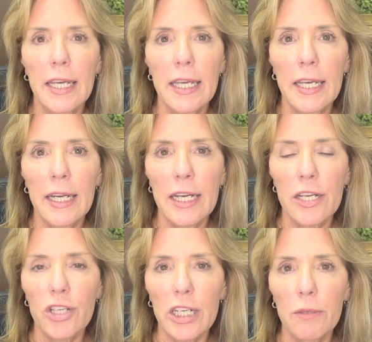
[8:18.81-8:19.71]
in an
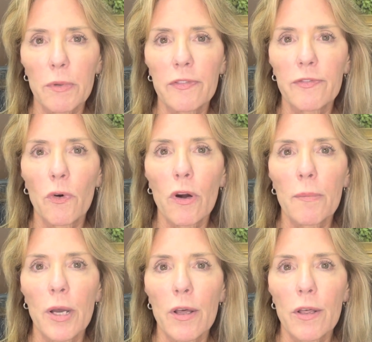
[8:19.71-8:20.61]
injectable
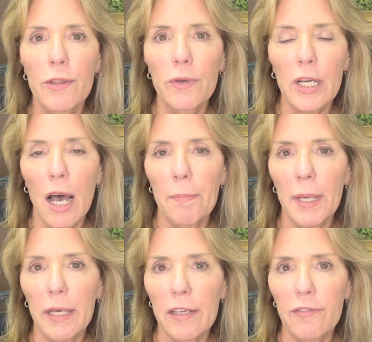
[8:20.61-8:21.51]
form through a
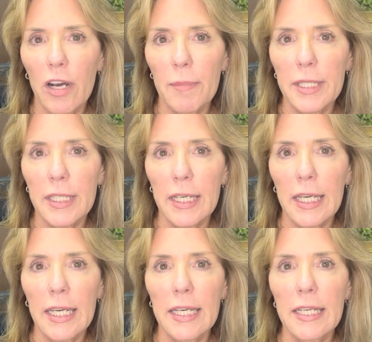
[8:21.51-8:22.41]
compounding
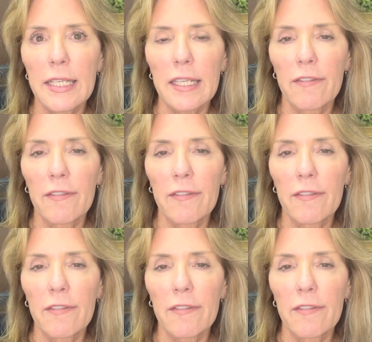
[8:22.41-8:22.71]
pharmacy is